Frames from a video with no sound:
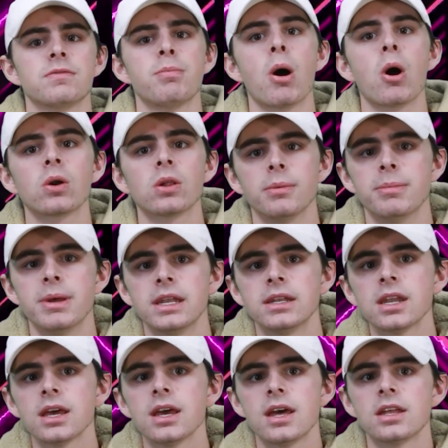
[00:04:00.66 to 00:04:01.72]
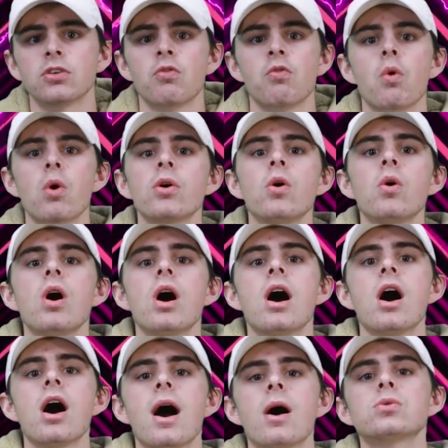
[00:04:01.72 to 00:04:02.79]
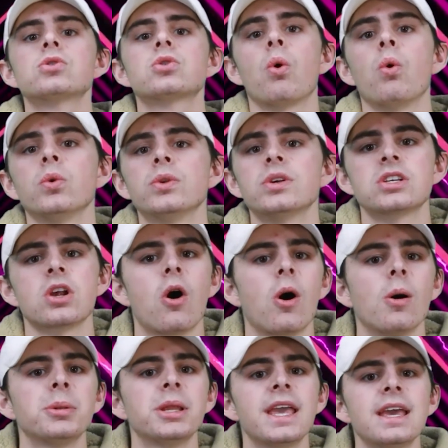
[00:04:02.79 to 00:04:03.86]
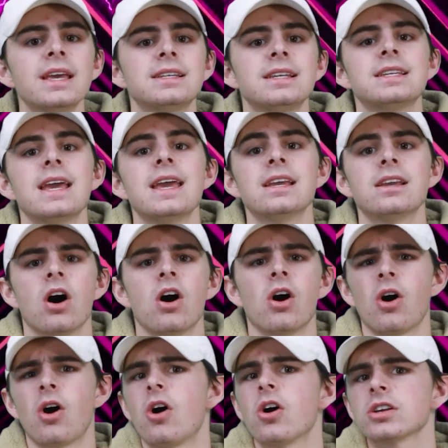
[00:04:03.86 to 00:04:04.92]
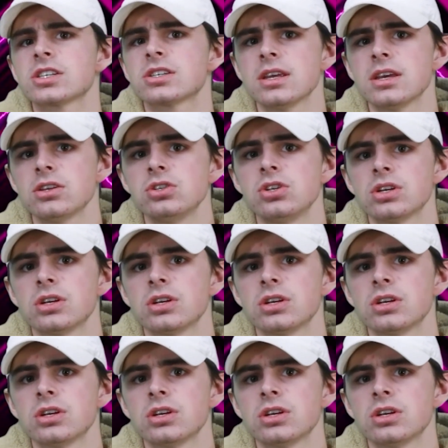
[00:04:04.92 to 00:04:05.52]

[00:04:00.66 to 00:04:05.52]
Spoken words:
of Parliament, the royal household is obligated to take a hostage?